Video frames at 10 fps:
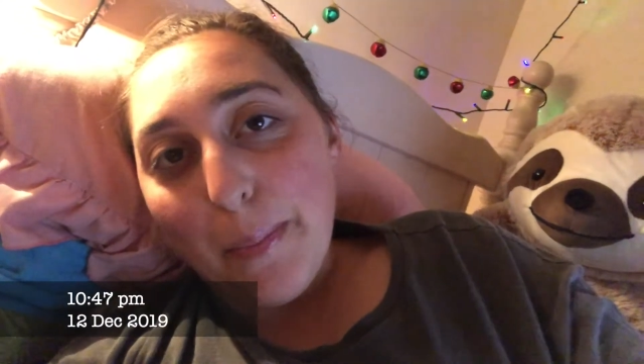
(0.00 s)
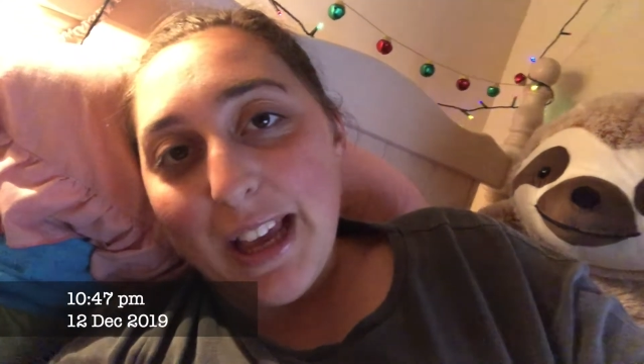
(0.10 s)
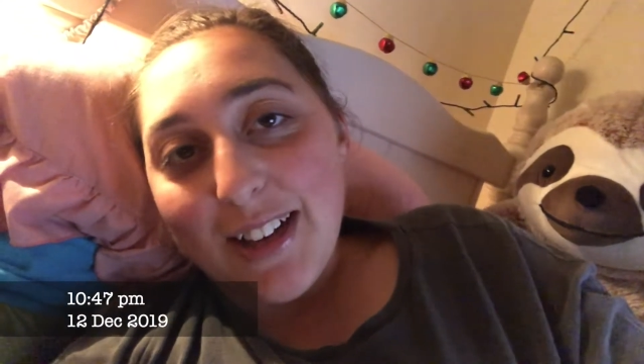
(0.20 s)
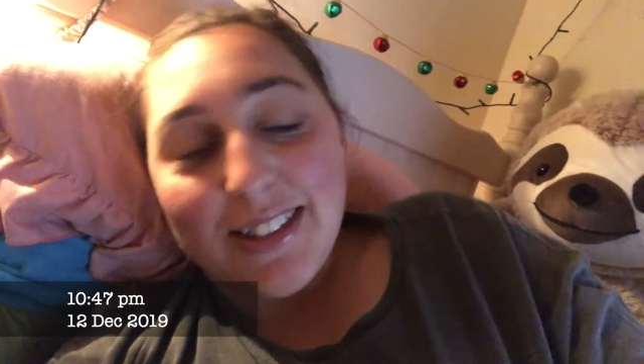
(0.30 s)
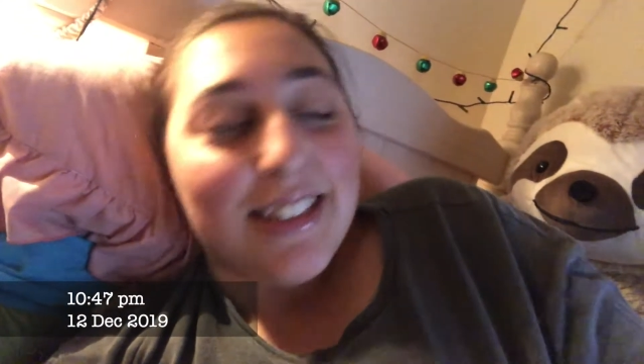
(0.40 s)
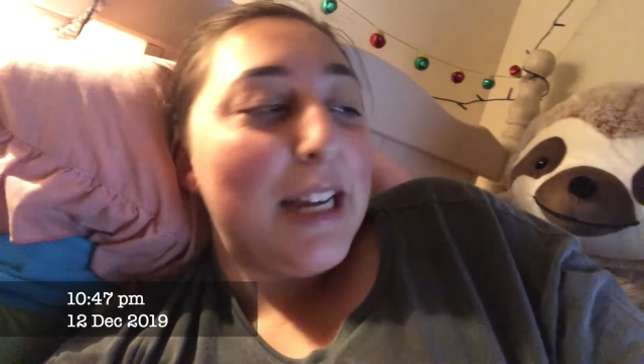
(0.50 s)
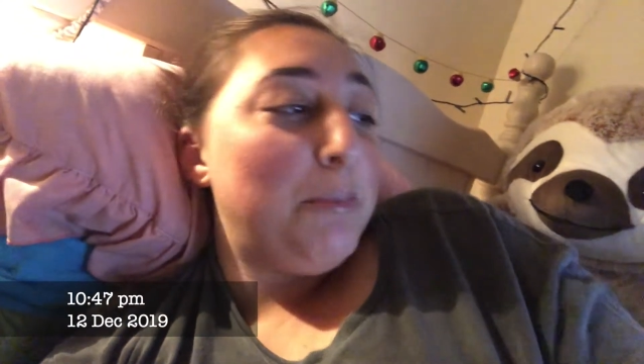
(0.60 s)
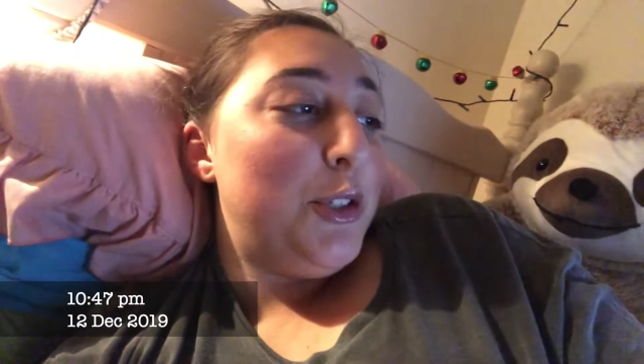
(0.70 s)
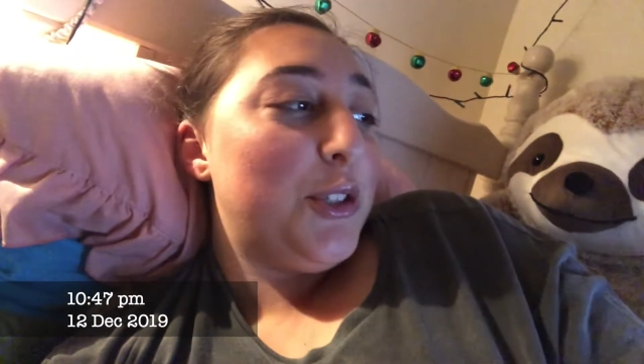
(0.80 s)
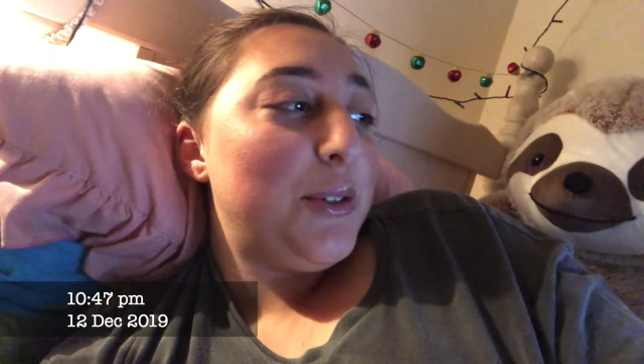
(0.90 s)
because I'm
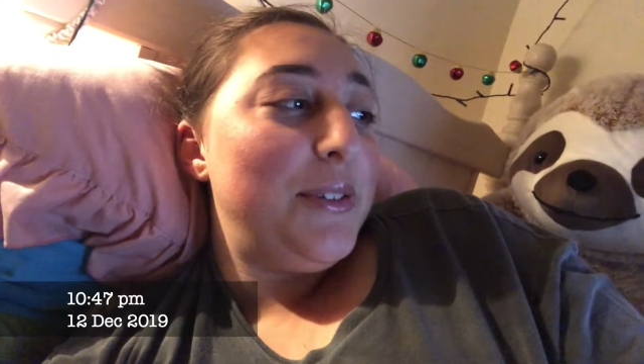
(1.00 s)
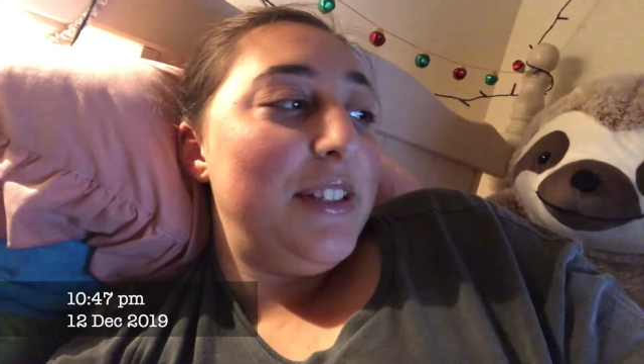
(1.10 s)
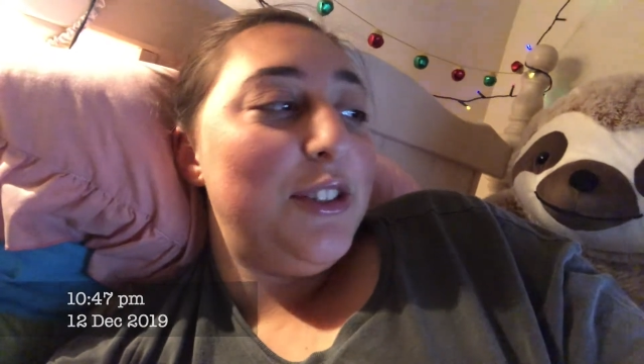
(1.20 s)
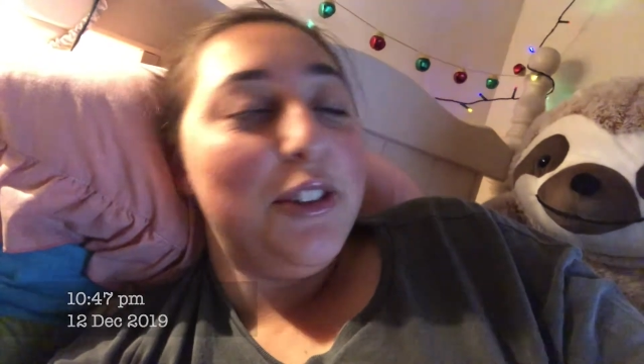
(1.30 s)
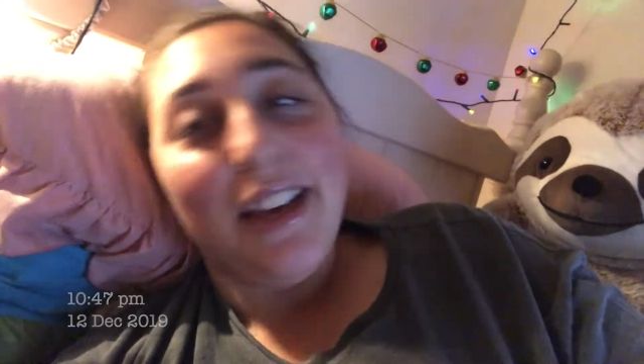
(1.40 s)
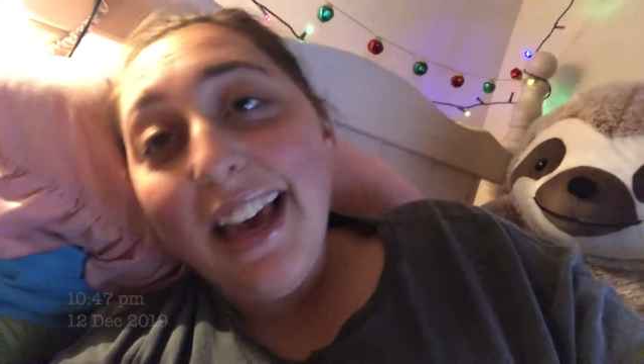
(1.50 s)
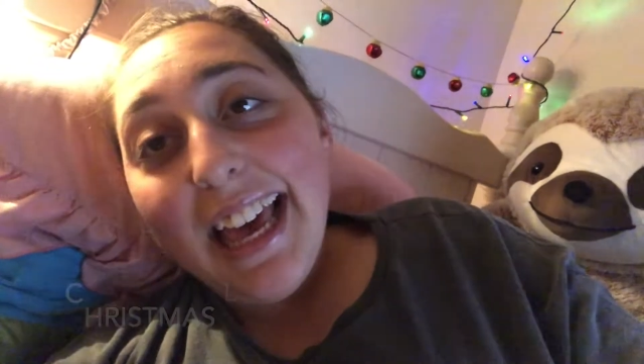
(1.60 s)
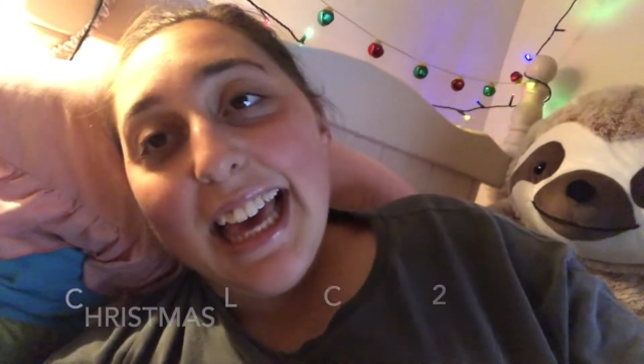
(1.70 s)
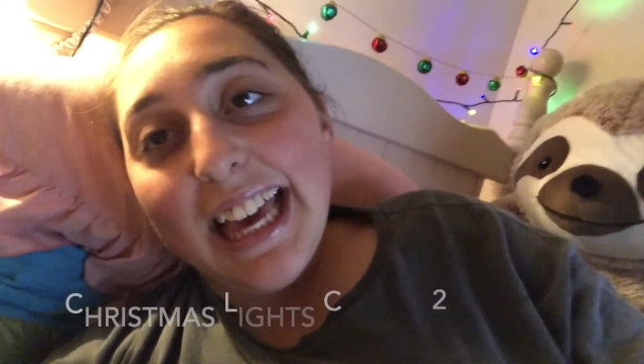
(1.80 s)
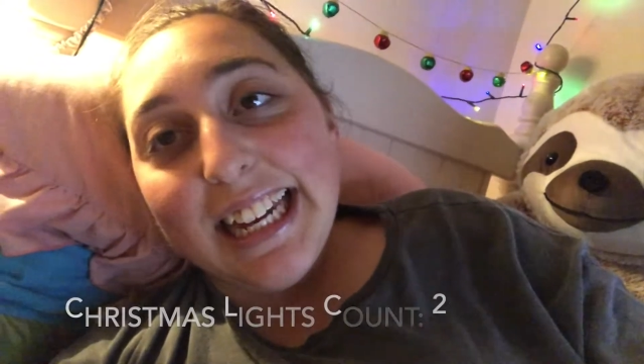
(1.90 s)
just going to
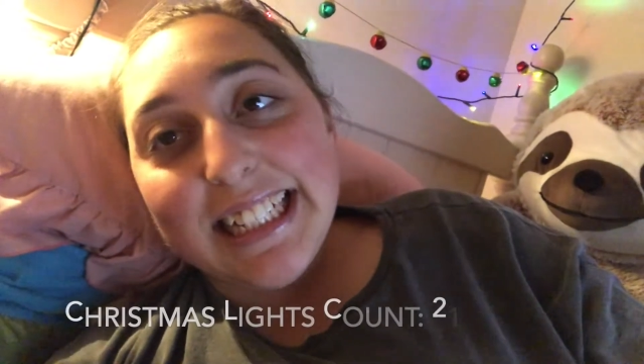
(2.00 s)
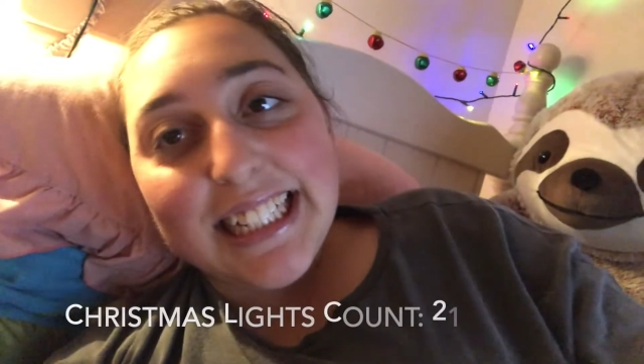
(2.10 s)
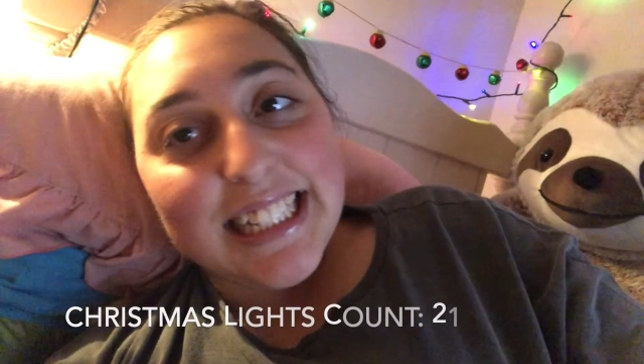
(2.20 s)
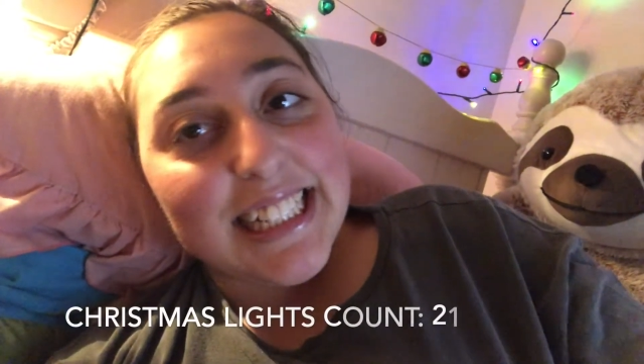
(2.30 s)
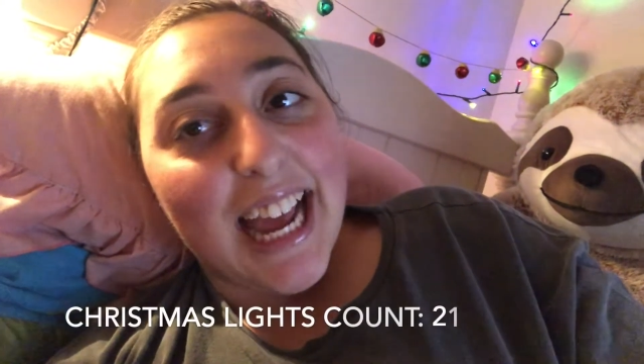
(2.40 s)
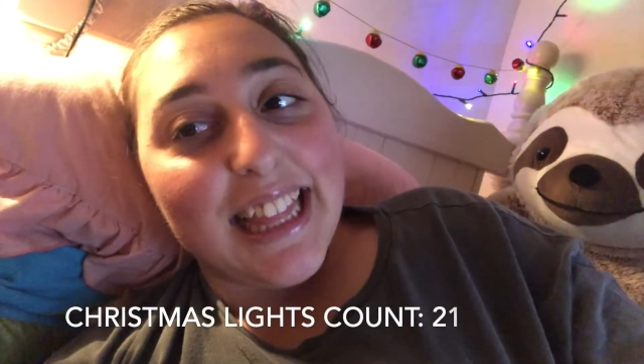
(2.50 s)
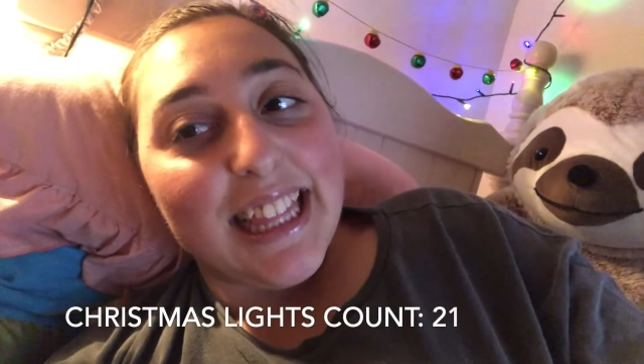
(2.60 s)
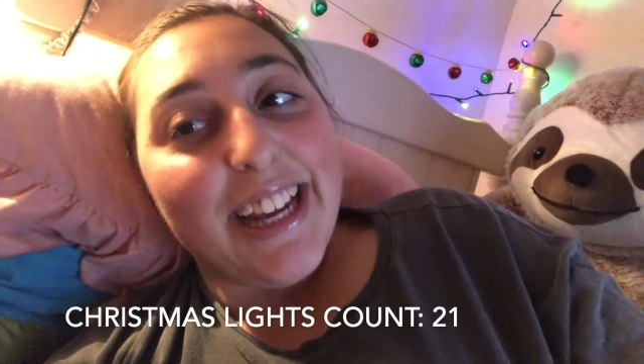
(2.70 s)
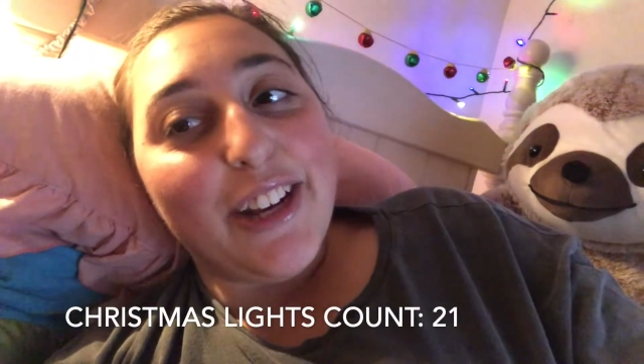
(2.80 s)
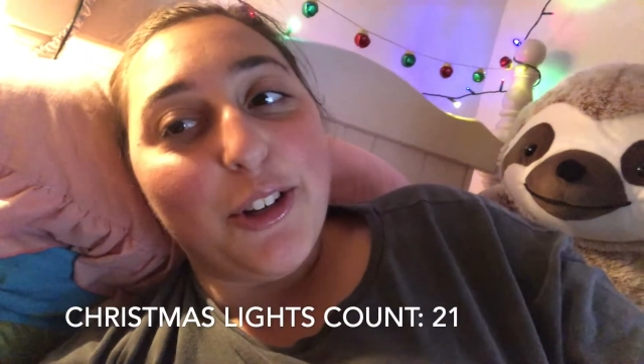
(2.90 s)
edit it and
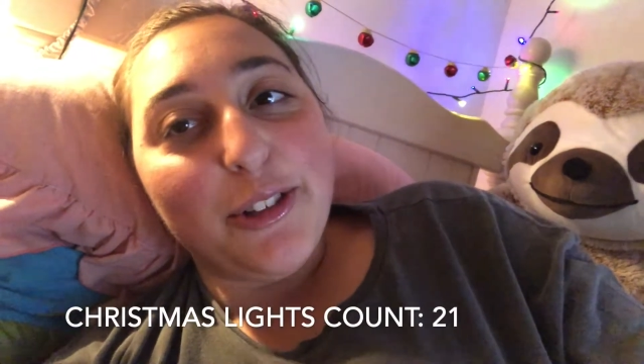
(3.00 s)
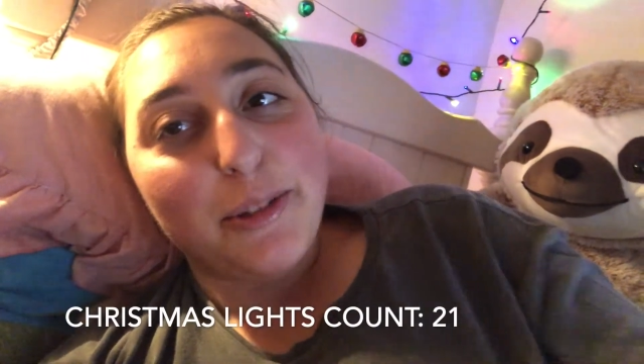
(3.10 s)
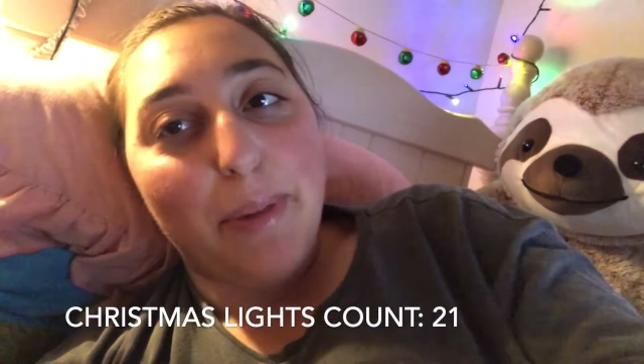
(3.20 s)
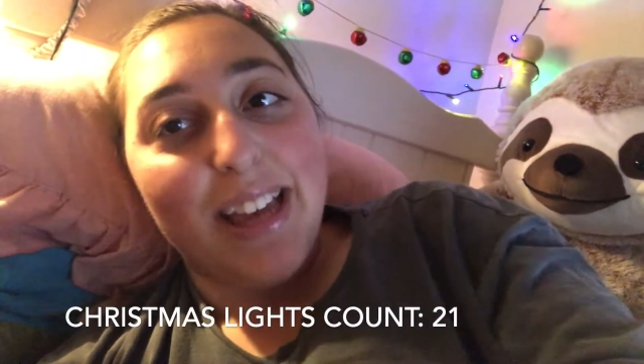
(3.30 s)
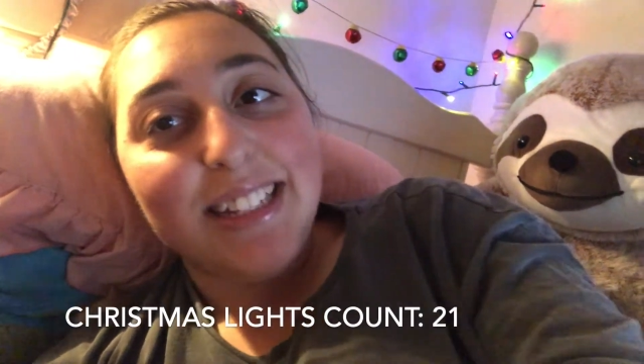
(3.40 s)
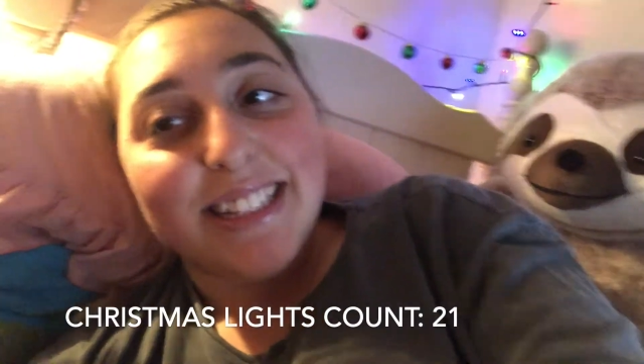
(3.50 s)
then go to bed.